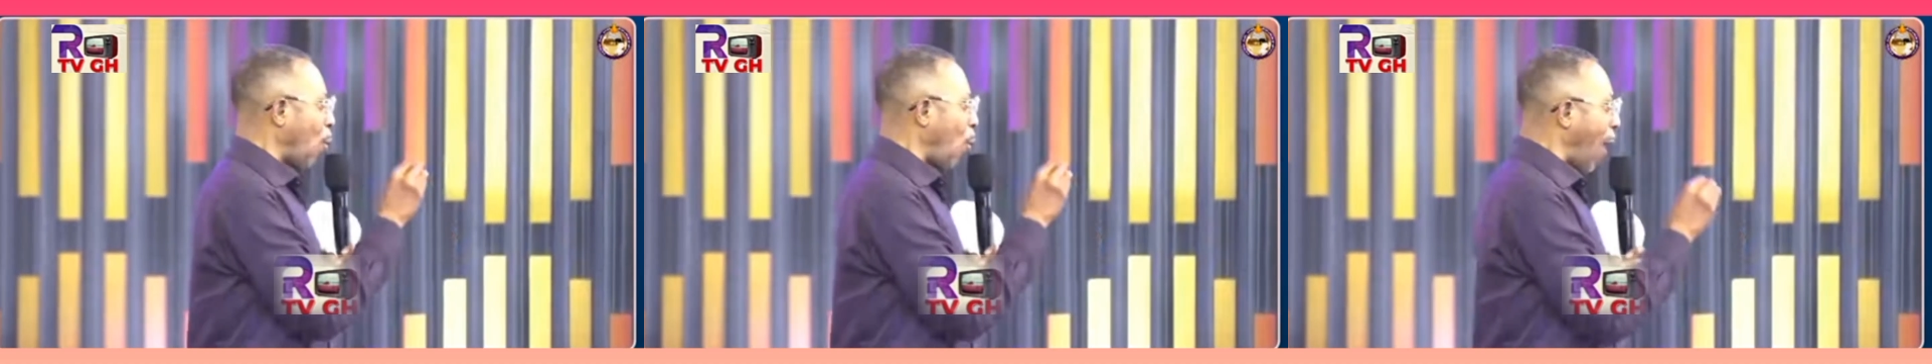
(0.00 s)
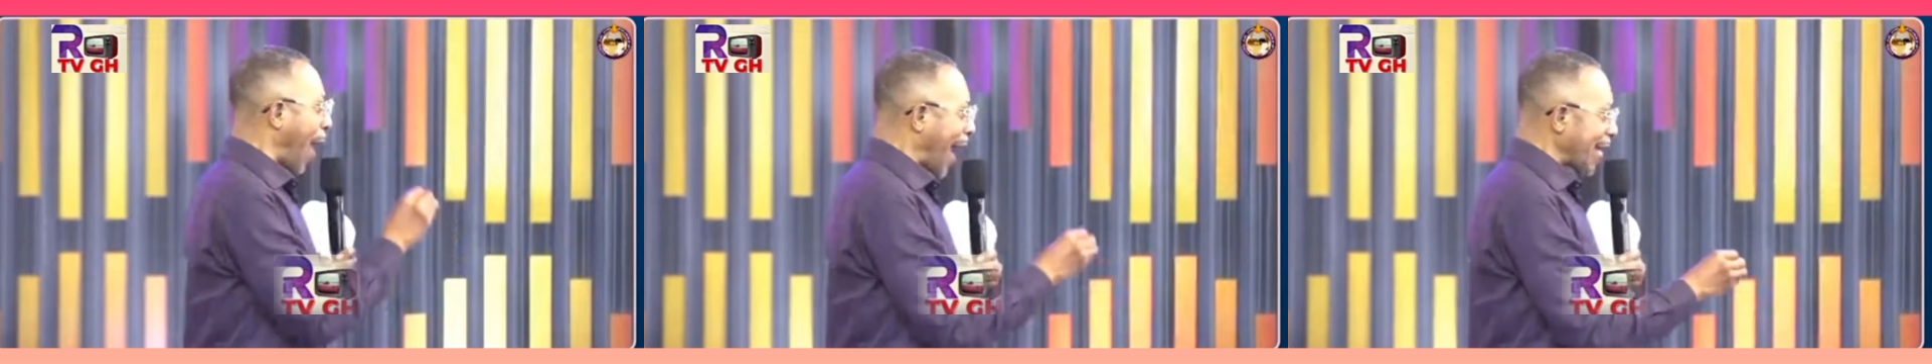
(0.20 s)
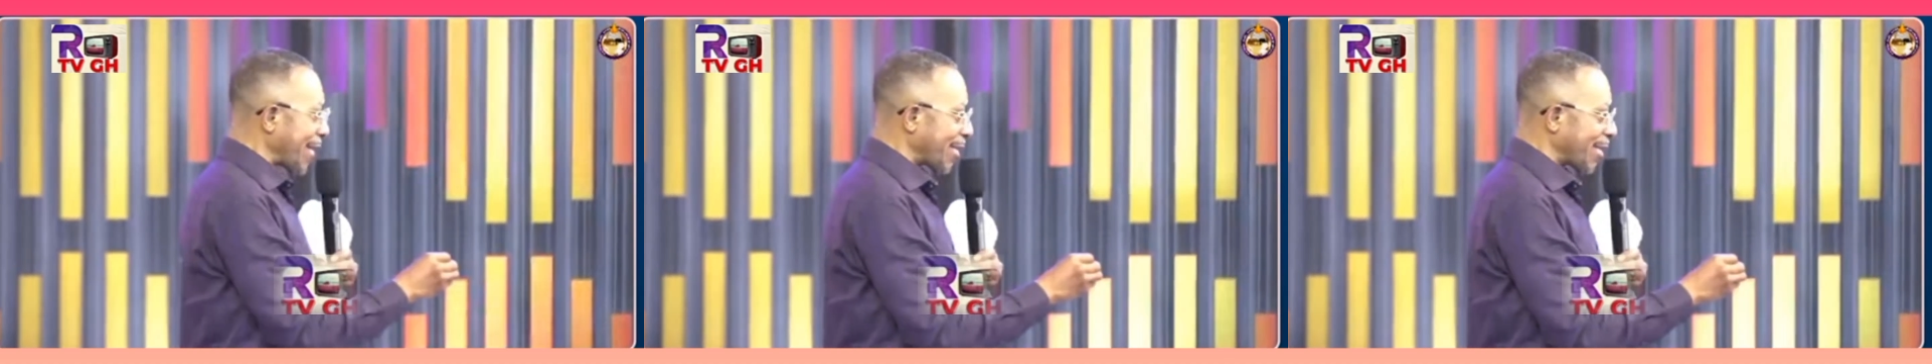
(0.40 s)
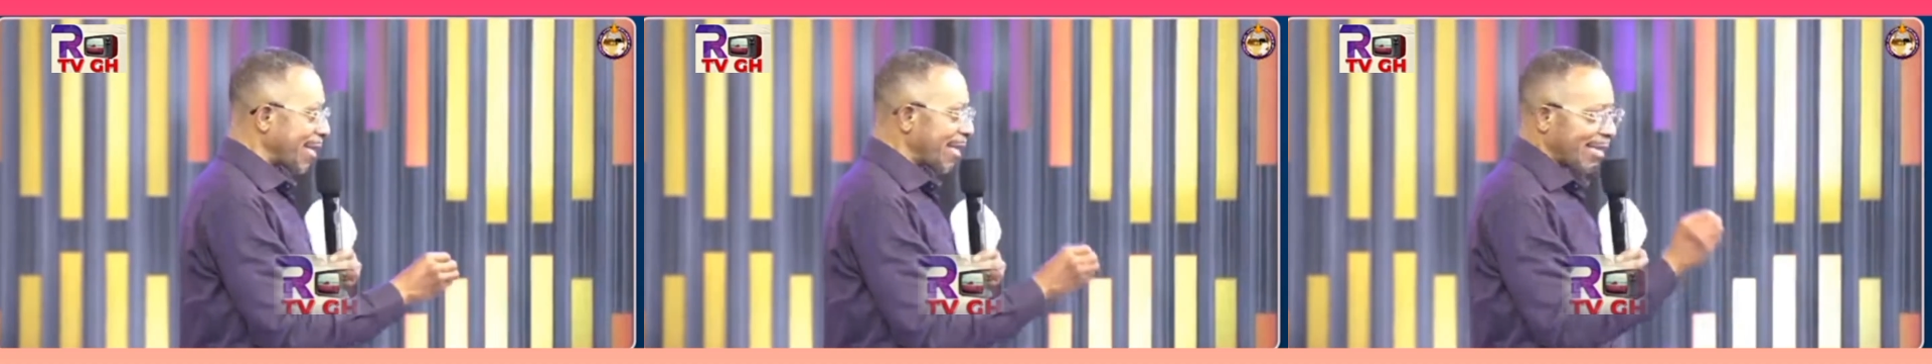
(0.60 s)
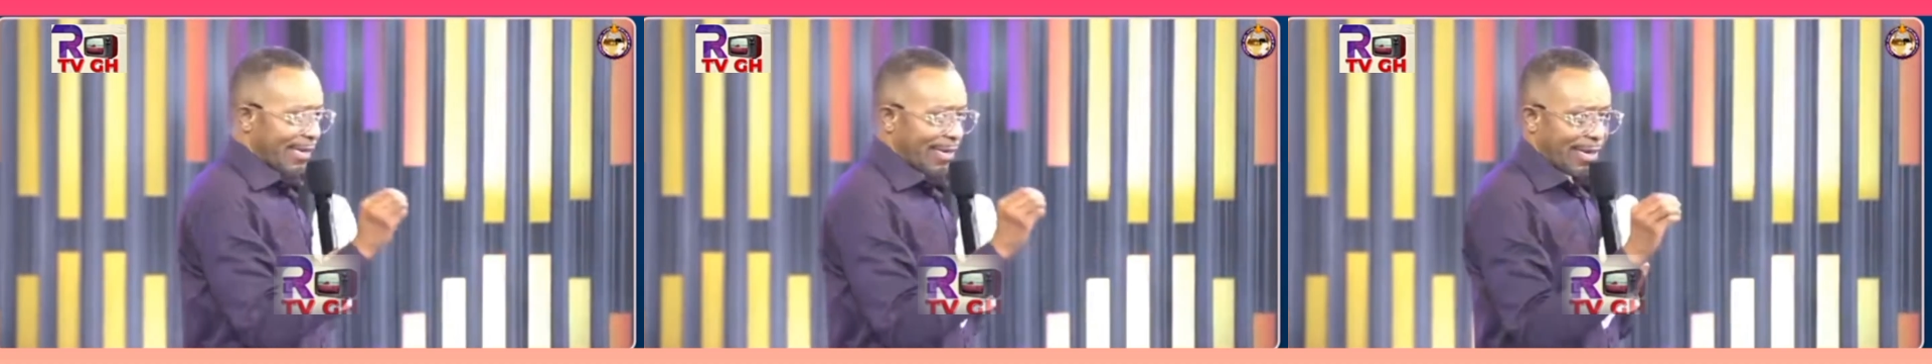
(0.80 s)
wise
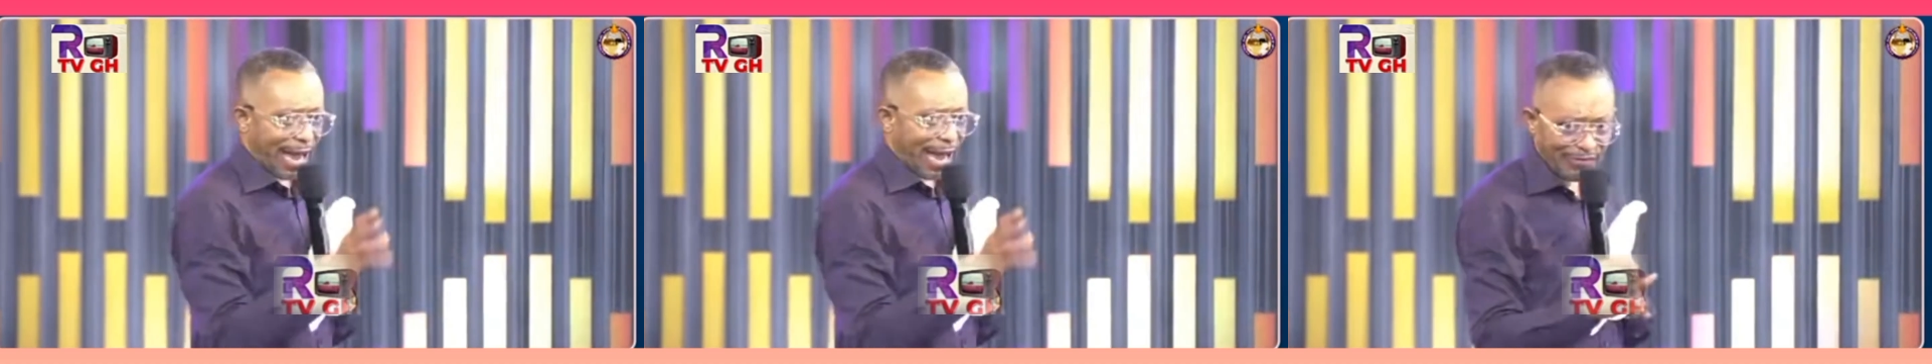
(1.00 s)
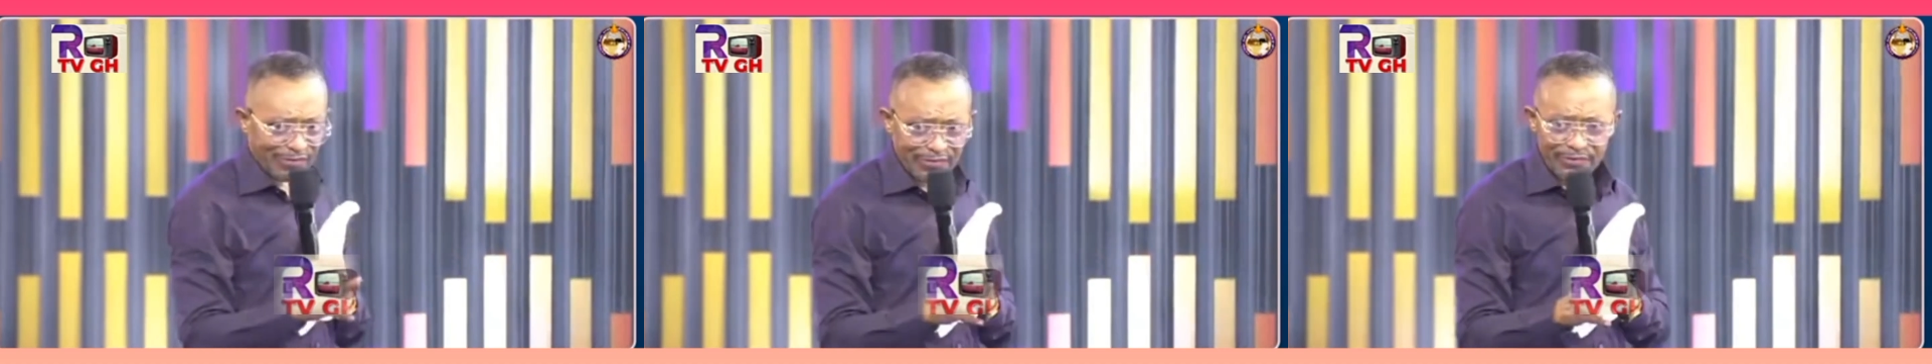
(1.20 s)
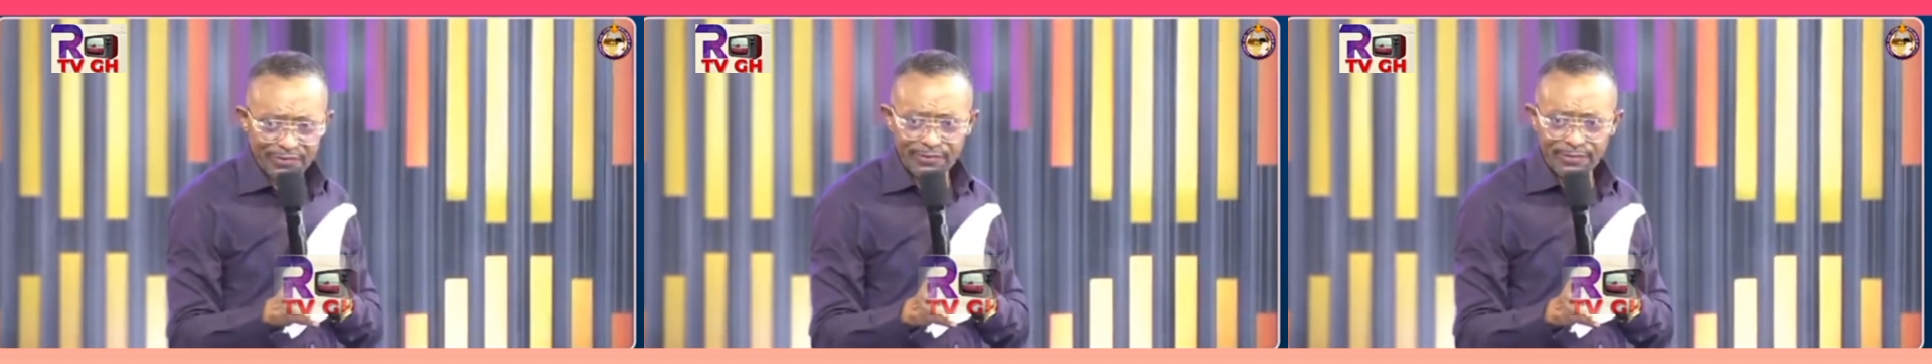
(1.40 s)
is enough.